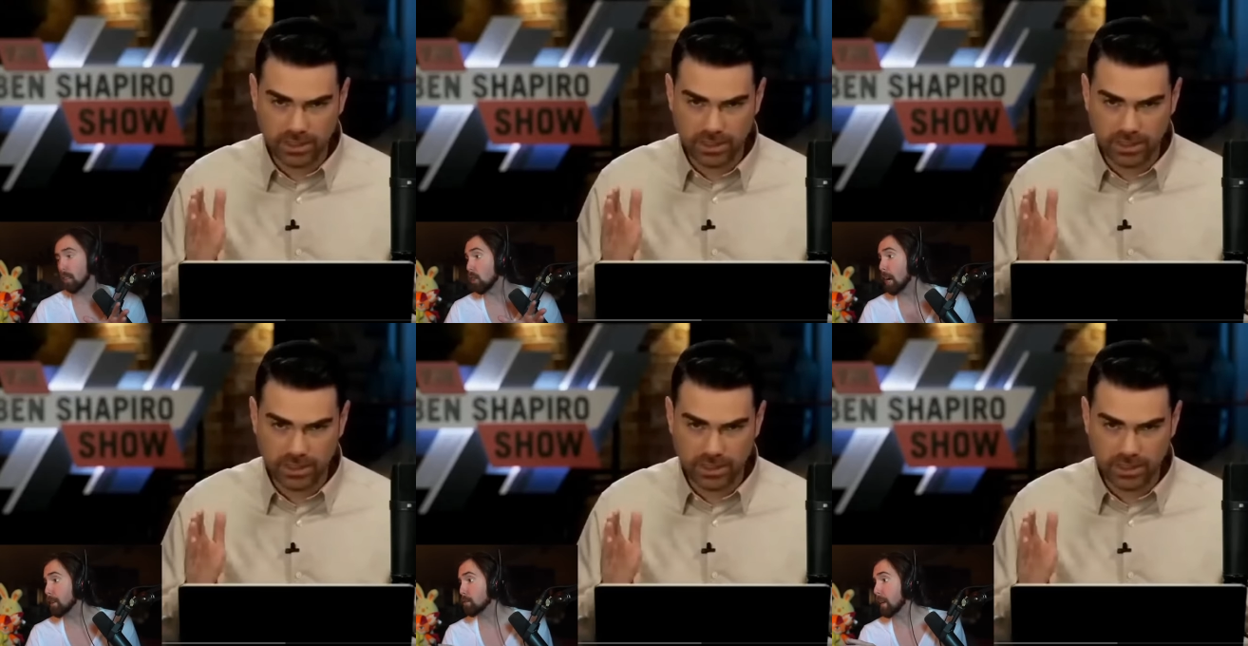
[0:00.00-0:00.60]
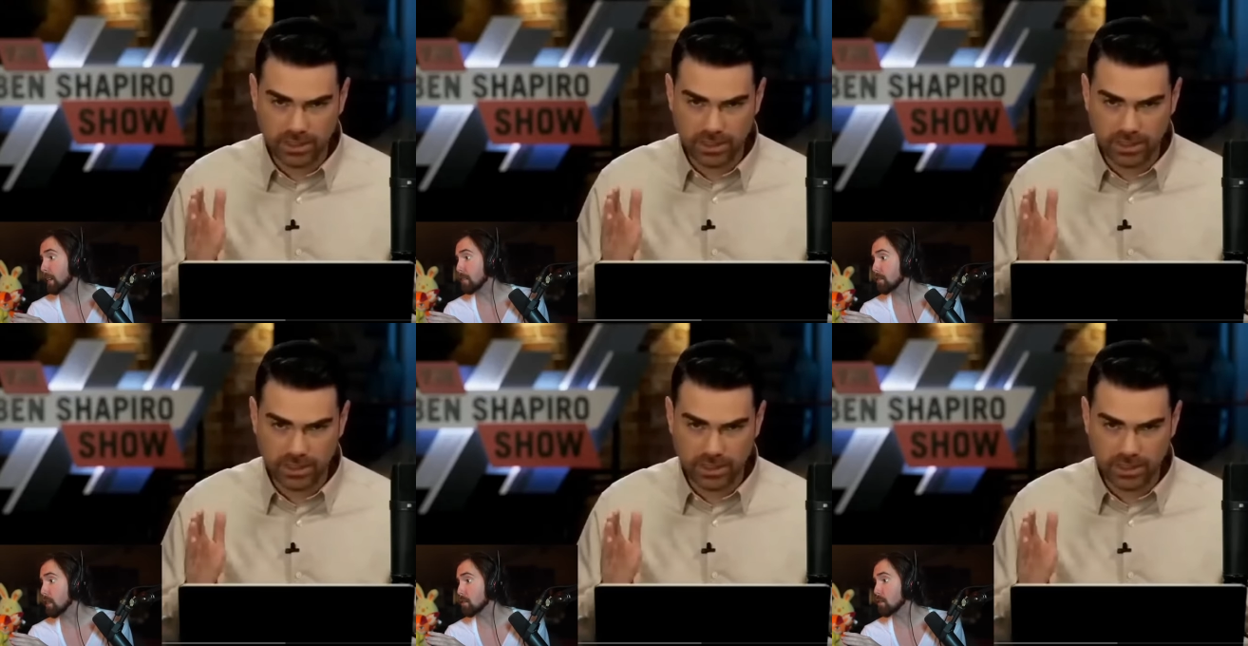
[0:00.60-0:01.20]
Speaker 1: the life
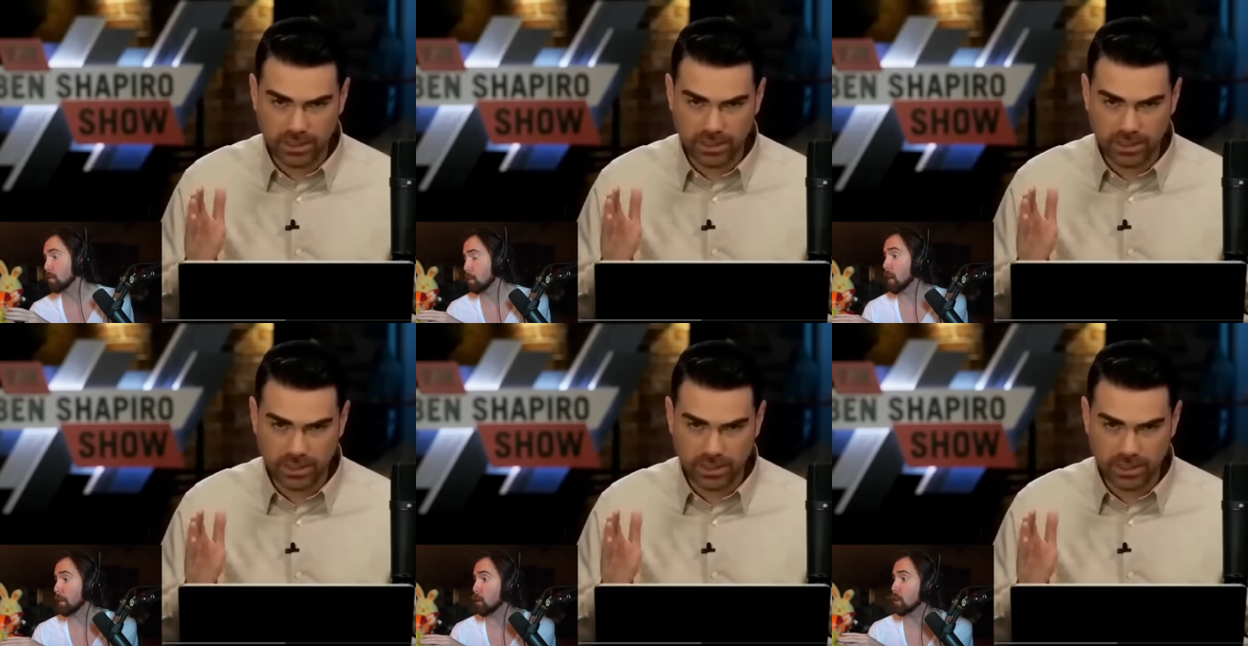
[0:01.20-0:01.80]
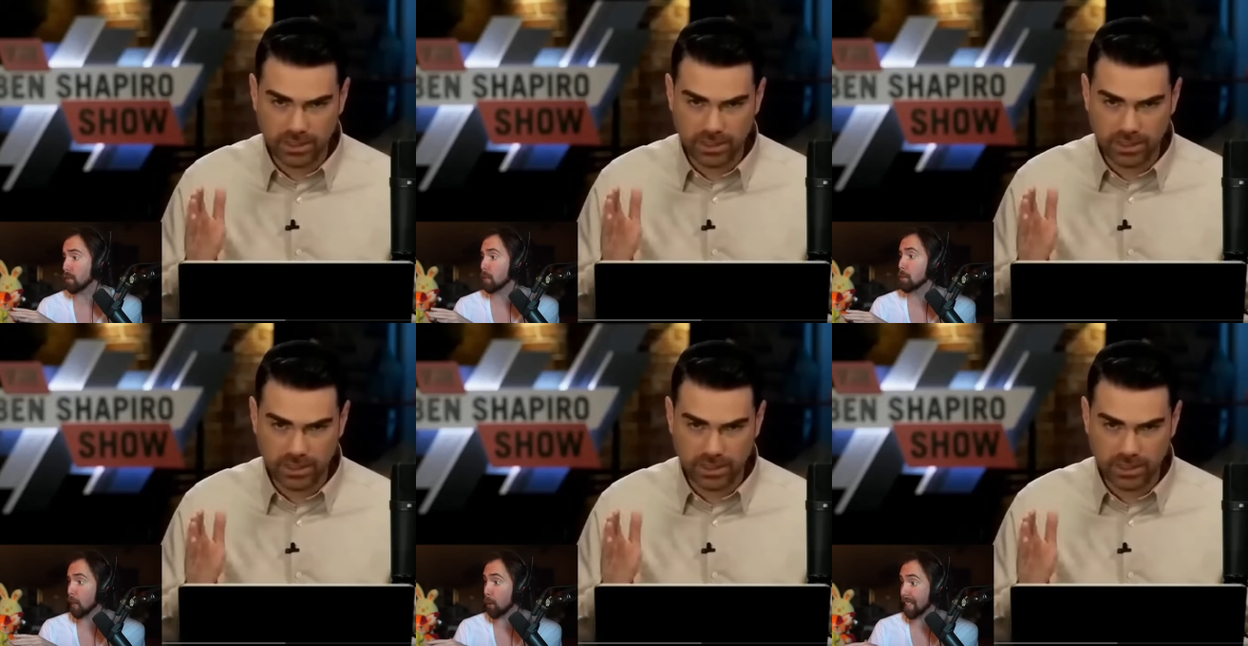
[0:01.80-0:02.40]
expectancy is, from what I've heard, has
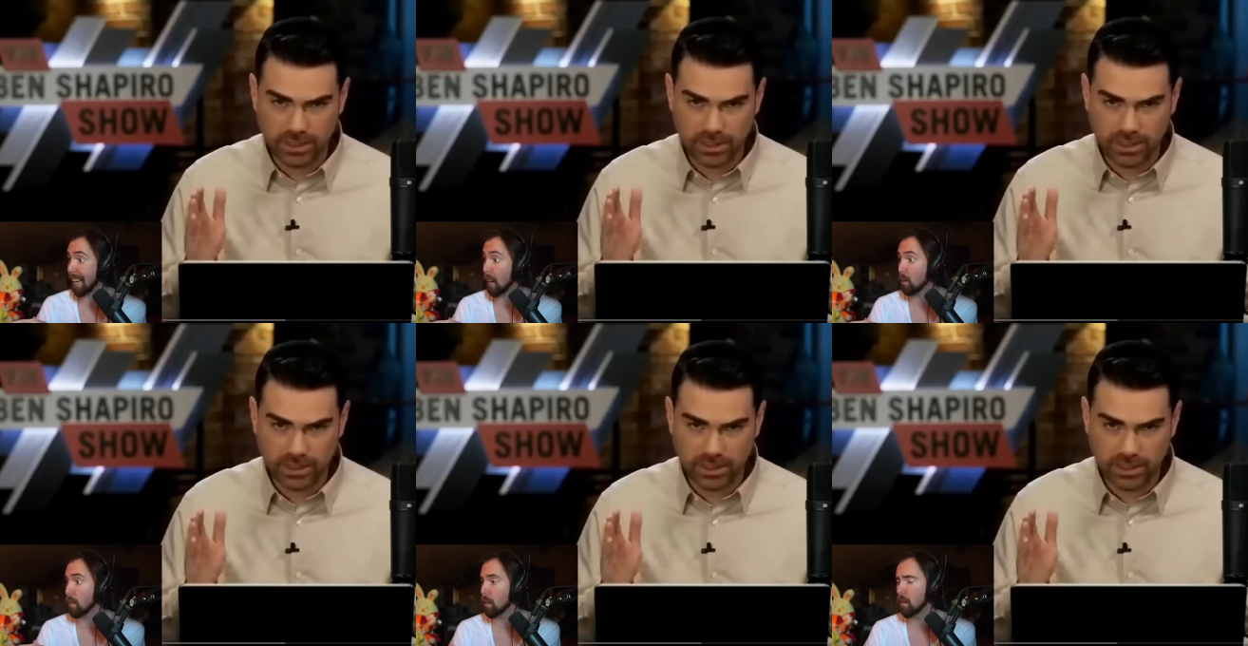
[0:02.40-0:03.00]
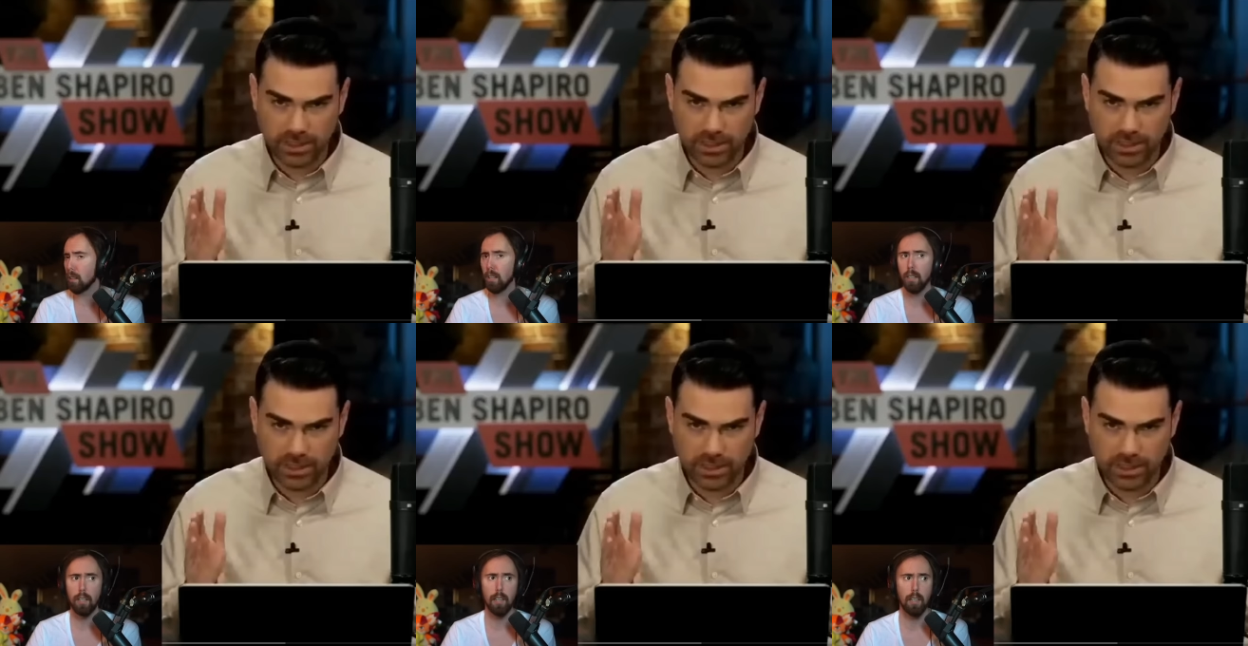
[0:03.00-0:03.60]
actually been going down.
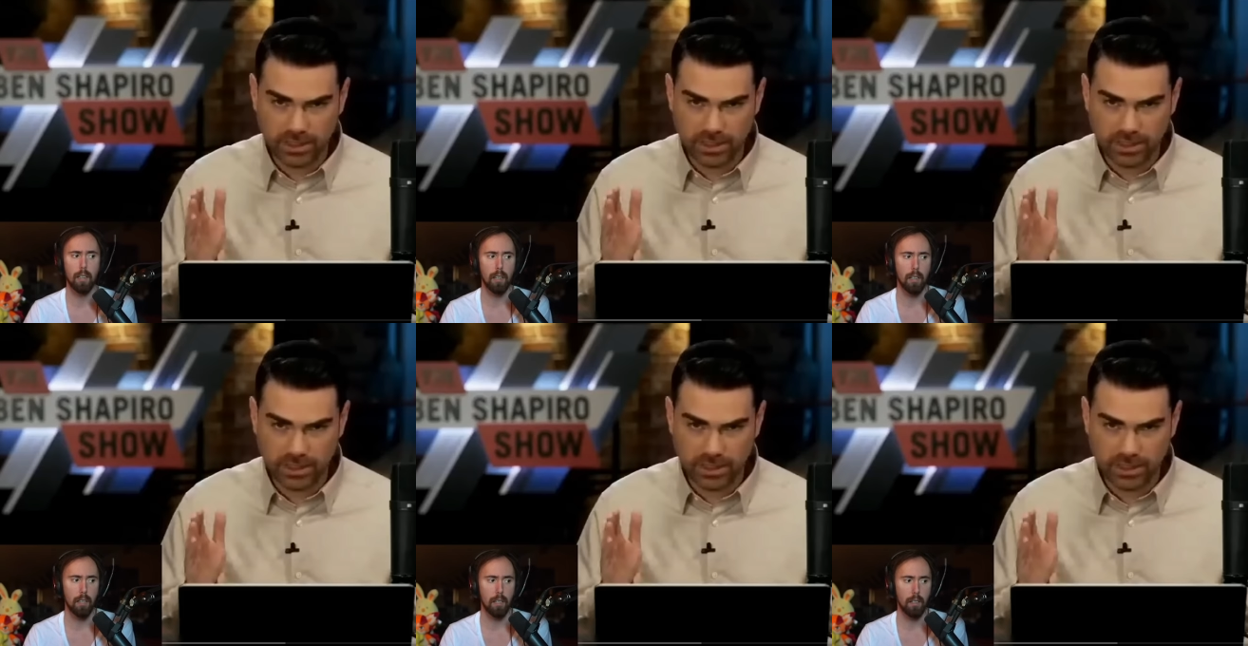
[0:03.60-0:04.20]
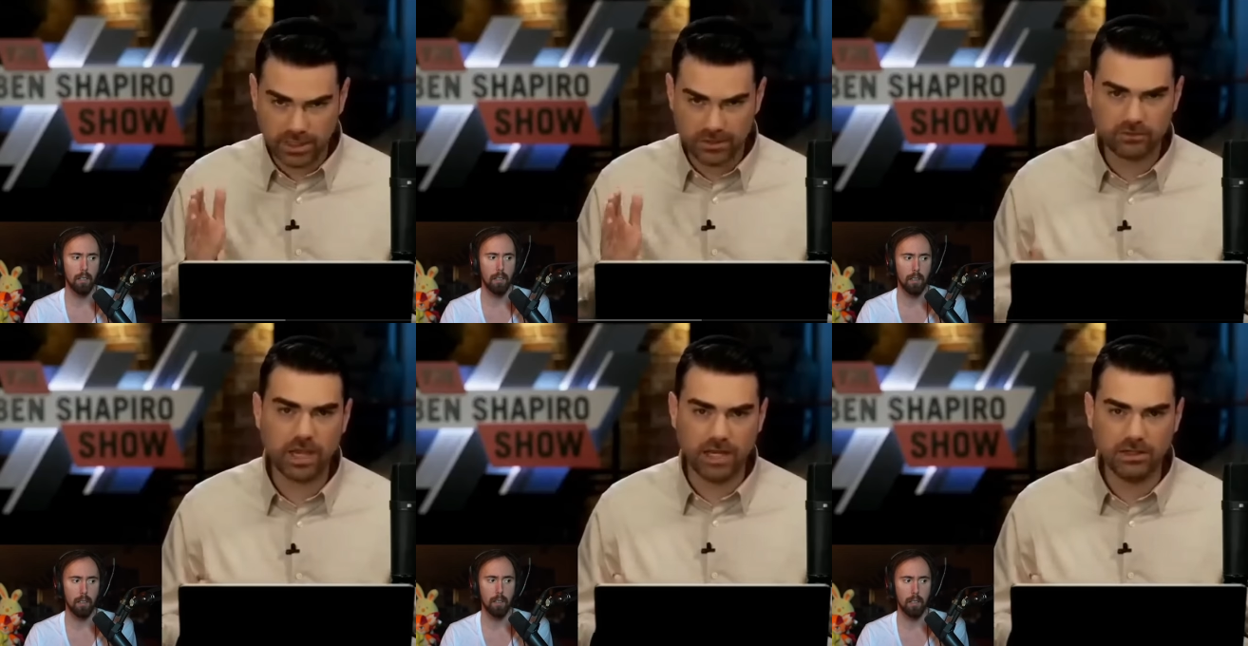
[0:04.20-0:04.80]
Speaker 2: Totally
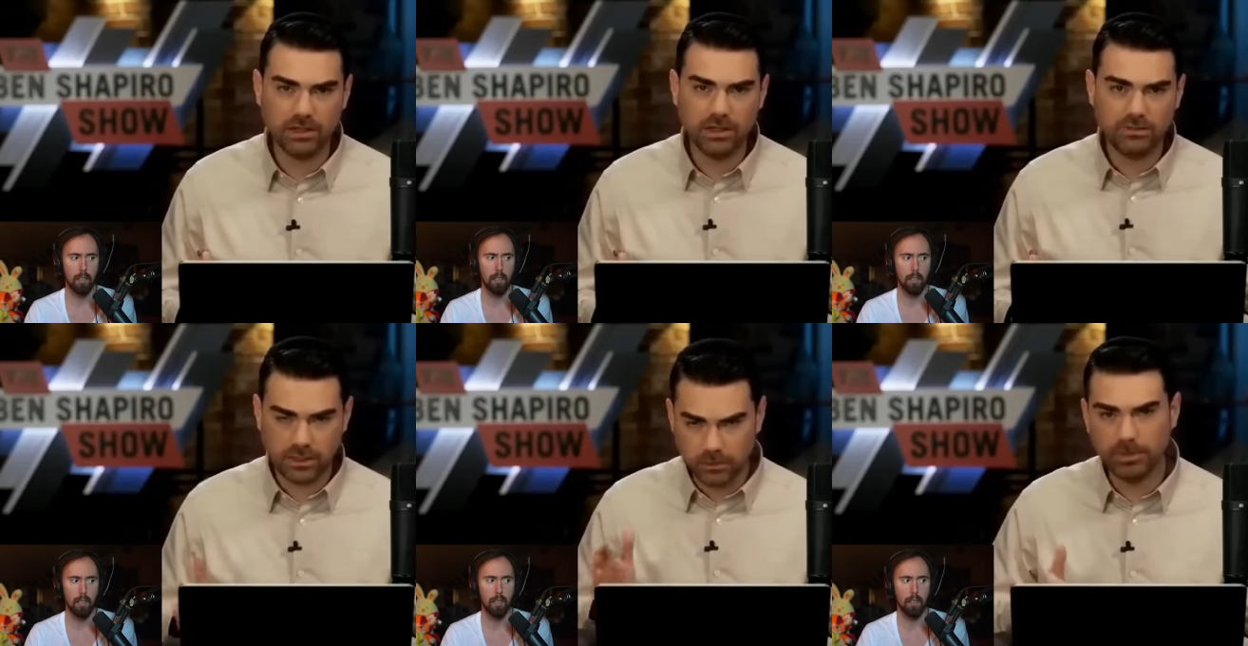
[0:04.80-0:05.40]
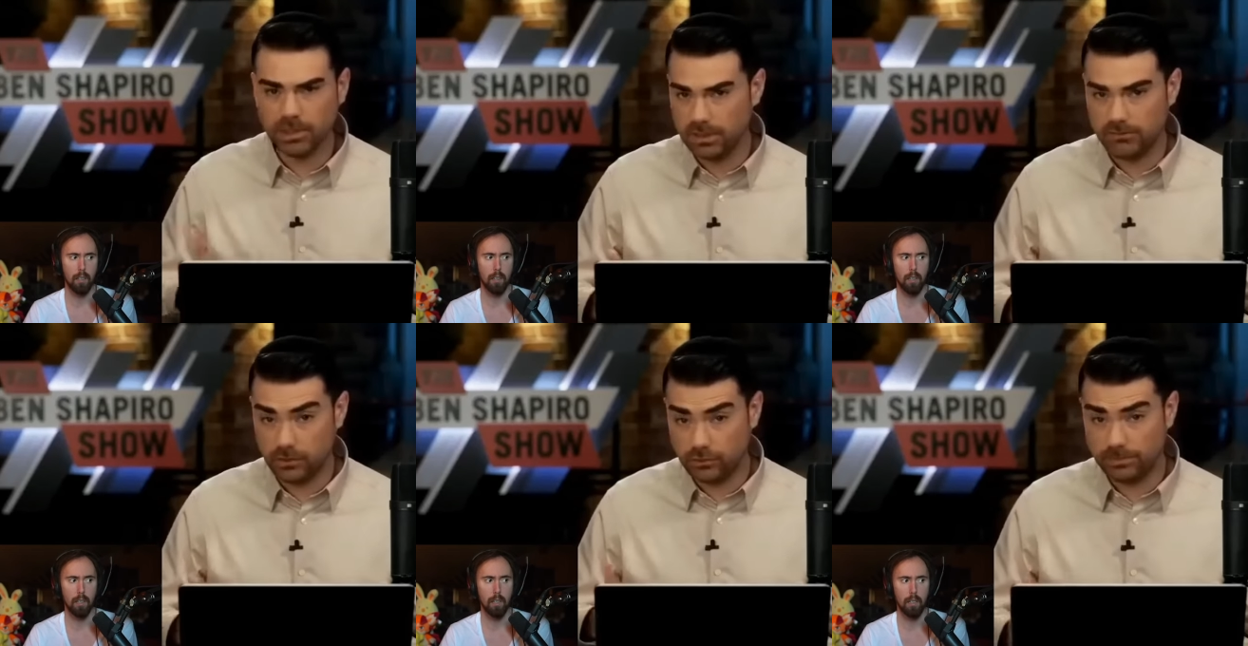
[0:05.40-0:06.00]
insane that you
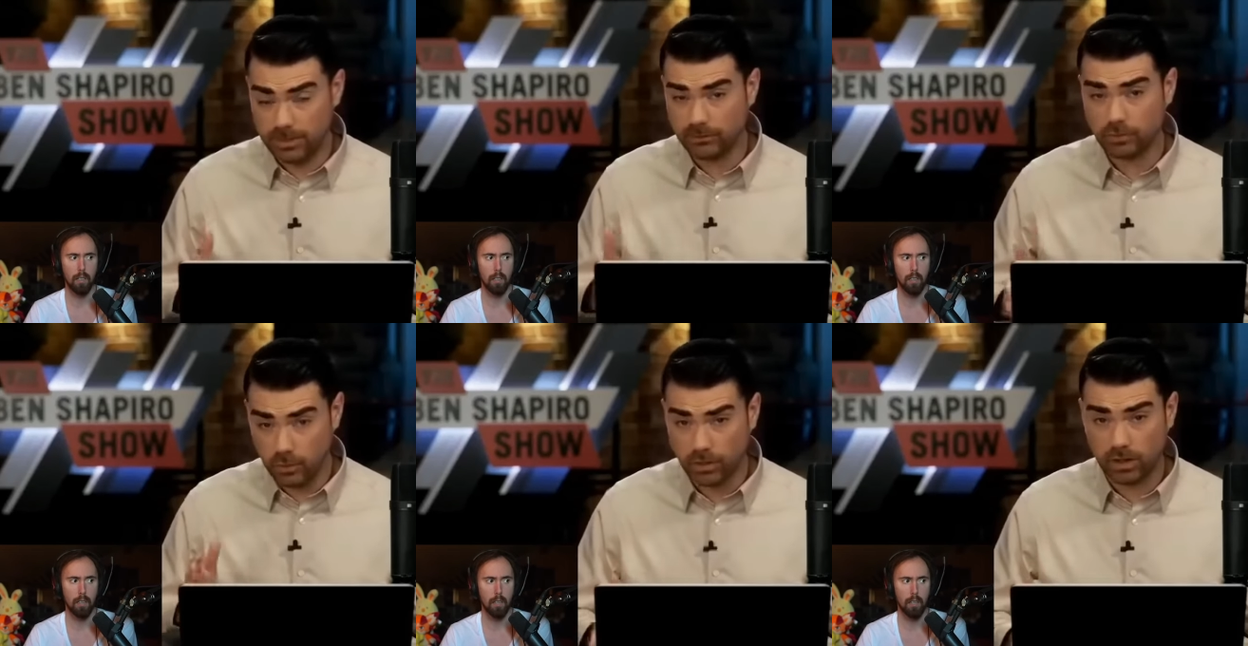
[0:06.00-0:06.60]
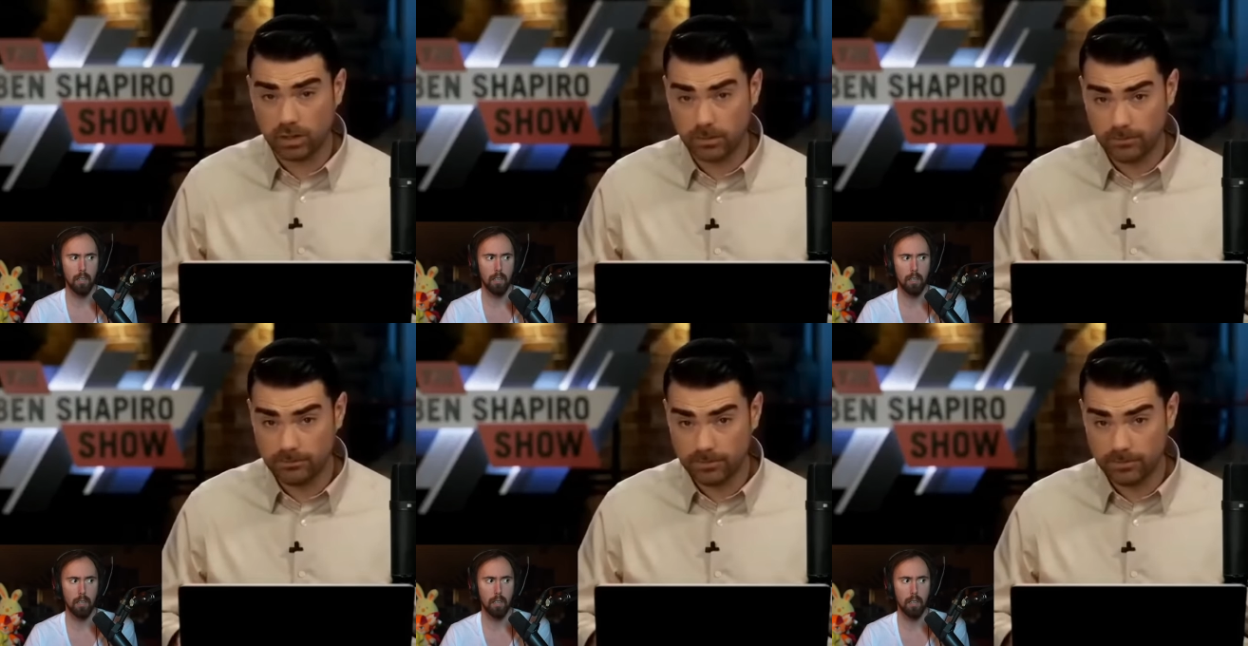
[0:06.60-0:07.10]
believe that you should be able to work